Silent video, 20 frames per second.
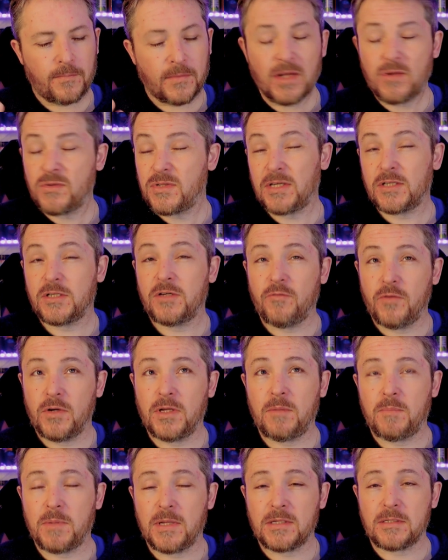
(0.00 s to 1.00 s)
It was actually
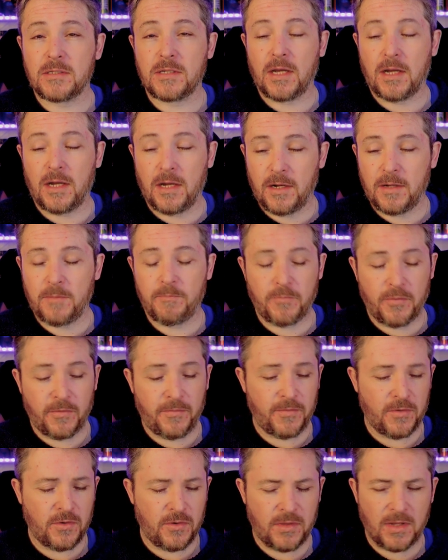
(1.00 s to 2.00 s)
really pleasant. I
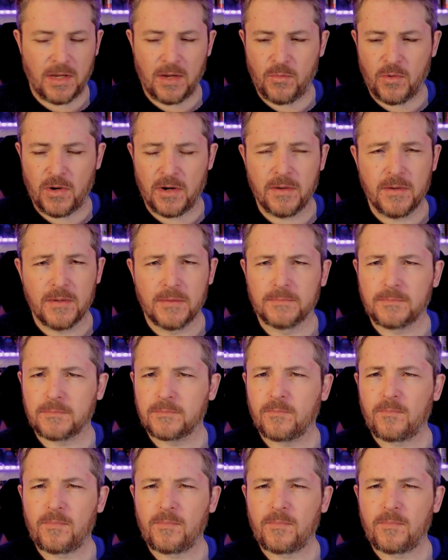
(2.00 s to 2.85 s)
prefer that one.